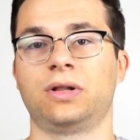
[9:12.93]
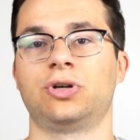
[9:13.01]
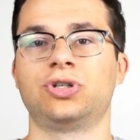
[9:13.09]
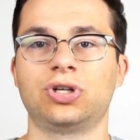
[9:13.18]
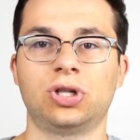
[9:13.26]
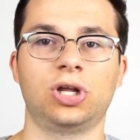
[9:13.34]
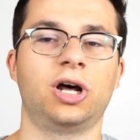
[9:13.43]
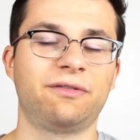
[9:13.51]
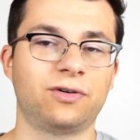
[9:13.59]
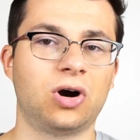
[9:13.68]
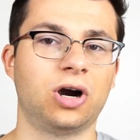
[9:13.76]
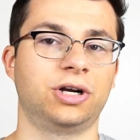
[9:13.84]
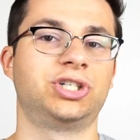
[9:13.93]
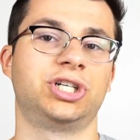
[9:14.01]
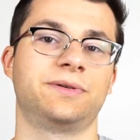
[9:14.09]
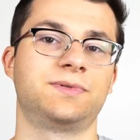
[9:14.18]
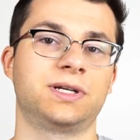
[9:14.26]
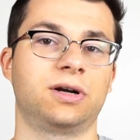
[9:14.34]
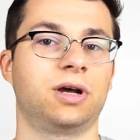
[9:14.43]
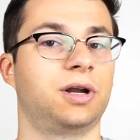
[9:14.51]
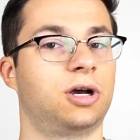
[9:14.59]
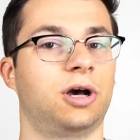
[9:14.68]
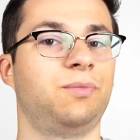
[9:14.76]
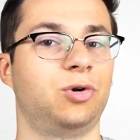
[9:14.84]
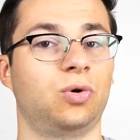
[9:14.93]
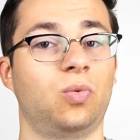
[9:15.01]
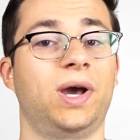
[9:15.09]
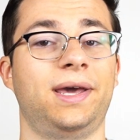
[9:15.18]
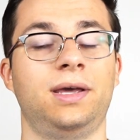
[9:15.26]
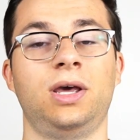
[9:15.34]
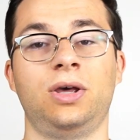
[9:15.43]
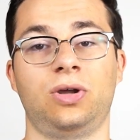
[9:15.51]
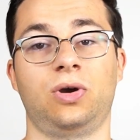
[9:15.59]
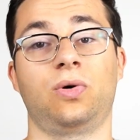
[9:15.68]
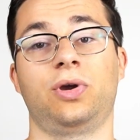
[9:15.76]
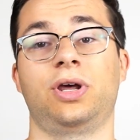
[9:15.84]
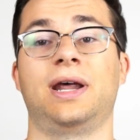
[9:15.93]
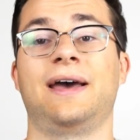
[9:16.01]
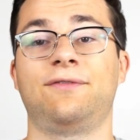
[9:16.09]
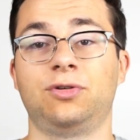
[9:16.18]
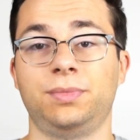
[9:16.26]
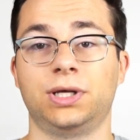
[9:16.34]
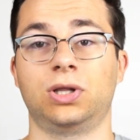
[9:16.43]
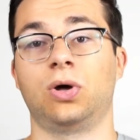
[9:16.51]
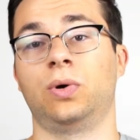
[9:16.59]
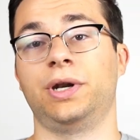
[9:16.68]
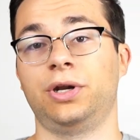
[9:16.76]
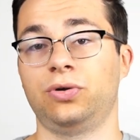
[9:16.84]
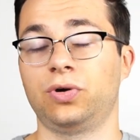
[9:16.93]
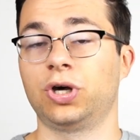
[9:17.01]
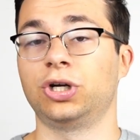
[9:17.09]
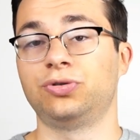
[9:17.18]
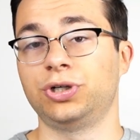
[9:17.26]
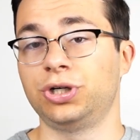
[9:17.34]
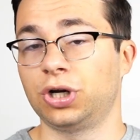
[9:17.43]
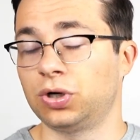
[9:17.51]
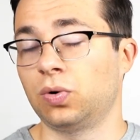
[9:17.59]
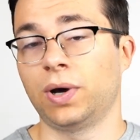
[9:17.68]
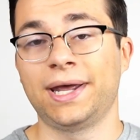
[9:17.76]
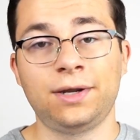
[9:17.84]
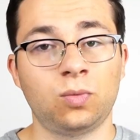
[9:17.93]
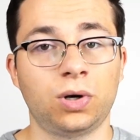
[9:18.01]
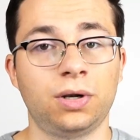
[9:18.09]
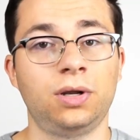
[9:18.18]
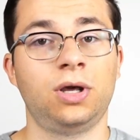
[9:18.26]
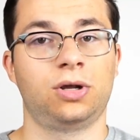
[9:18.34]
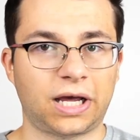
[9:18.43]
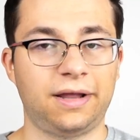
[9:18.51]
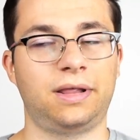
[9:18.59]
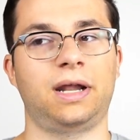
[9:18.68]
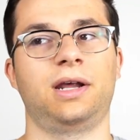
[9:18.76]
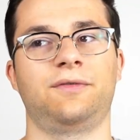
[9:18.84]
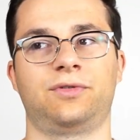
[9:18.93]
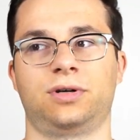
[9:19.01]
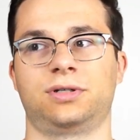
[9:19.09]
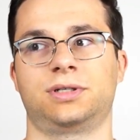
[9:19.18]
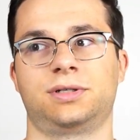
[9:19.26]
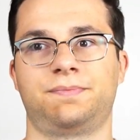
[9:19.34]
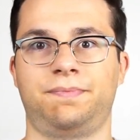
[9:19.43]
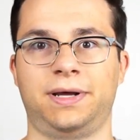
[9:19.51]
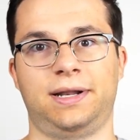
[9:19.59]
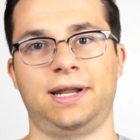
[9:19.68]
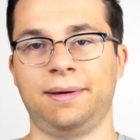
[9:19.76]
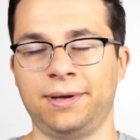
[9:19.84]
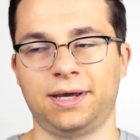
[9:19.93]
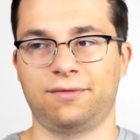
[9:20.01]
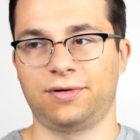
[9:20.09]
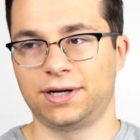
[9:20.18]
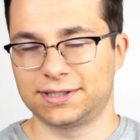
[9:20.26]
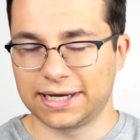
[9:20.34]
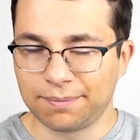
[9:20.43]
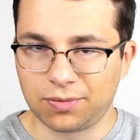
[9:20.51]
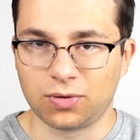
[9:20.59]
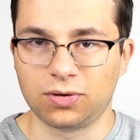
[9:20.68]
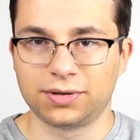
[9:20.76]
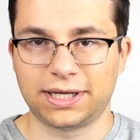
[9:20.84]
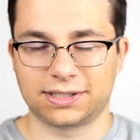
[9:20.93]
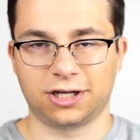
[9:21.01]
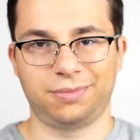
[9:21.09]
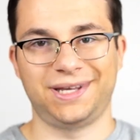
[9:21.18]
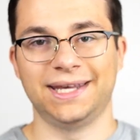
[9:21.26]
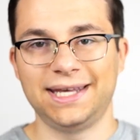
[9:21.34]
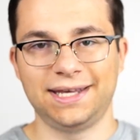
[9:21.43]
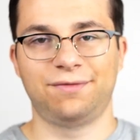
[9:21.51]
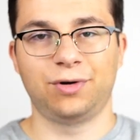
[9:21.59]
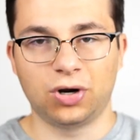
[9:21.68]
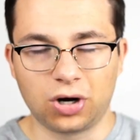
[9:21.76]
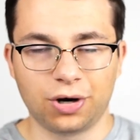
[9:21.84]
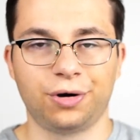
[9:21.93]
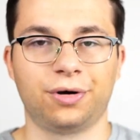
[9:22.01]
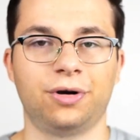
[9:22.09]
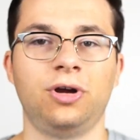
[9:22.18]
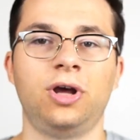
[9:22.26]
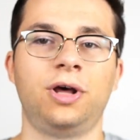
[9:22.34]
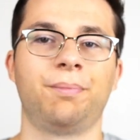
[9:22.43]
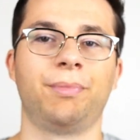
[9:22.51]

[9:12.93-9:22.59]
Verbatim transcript: there's a lot of hardships that are gonna come your way. You are gonna have to be alone in a new country, not know anyone. And then if there's a pandemic, for example, that's gonna be even harder.